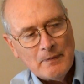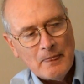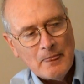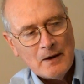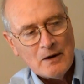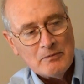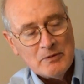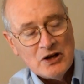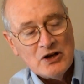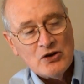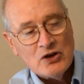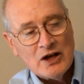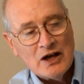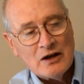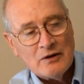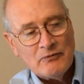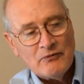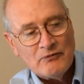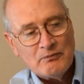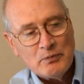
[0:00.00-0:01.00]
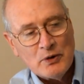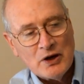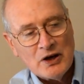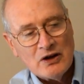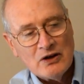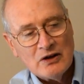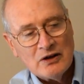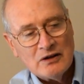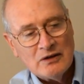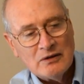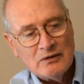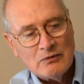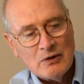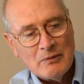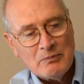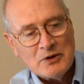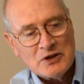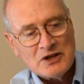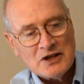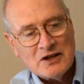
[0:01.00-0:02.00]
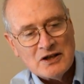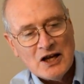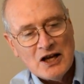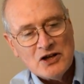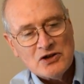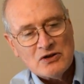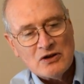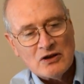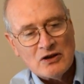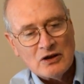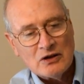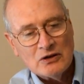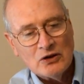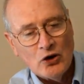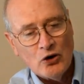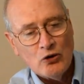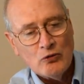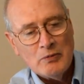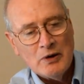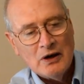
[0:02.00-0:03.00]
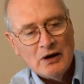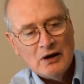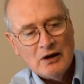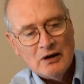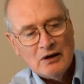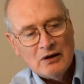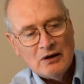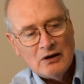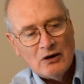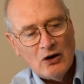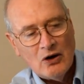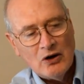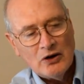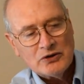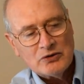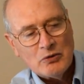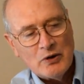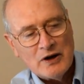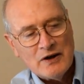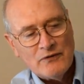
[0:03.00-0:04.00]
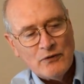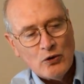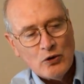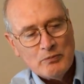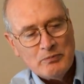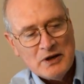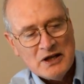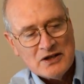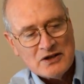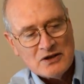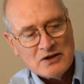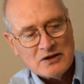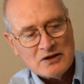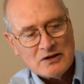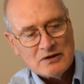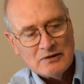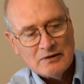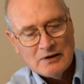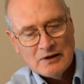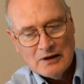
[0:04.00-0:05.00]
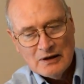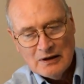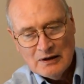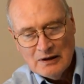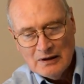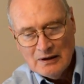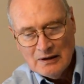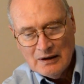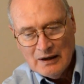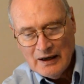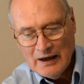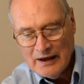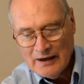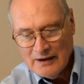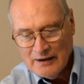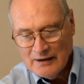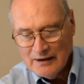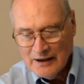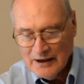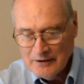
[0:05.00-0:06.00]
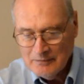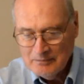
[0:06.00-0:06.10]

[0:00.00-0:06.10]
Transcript: you get a pretty good representation of the globe all 24 pieces. And